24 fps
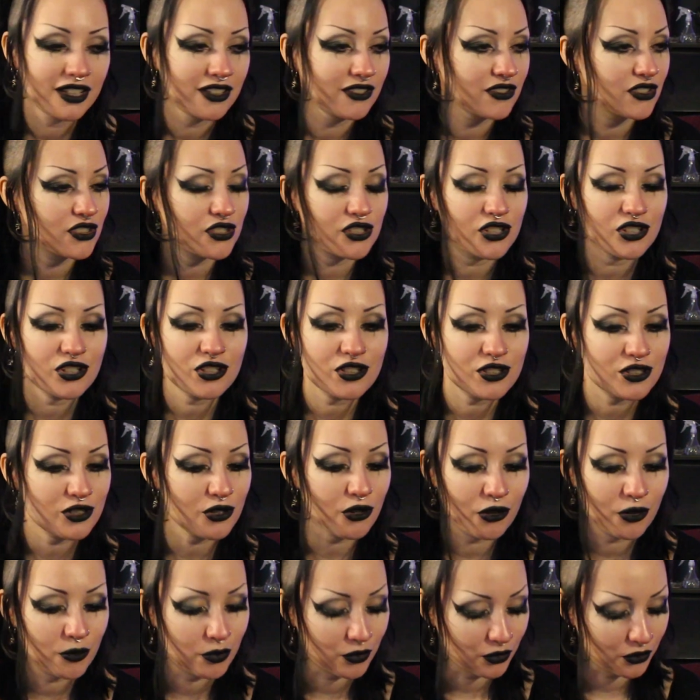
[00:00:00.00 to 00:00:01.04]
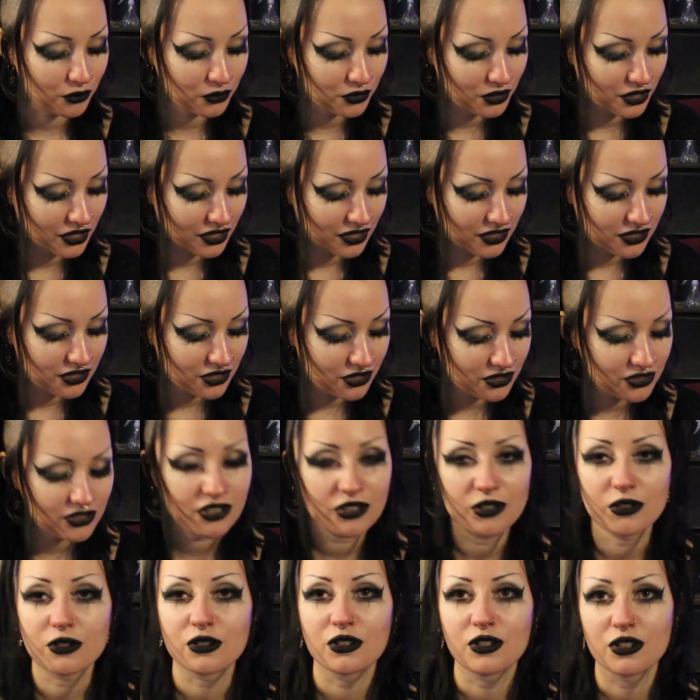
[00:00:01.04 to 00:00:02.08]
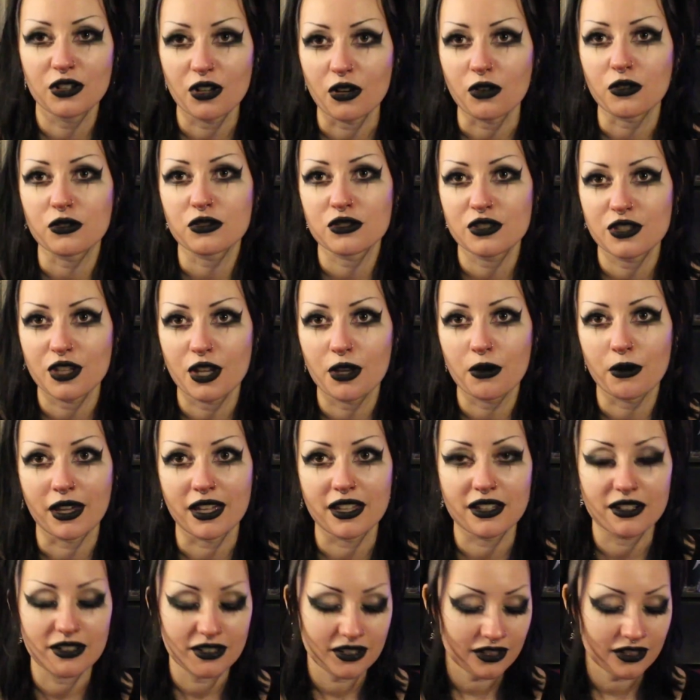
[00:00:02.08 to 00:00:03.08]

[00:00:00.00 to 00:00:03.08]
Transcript: It's just horrible. Just could not do it.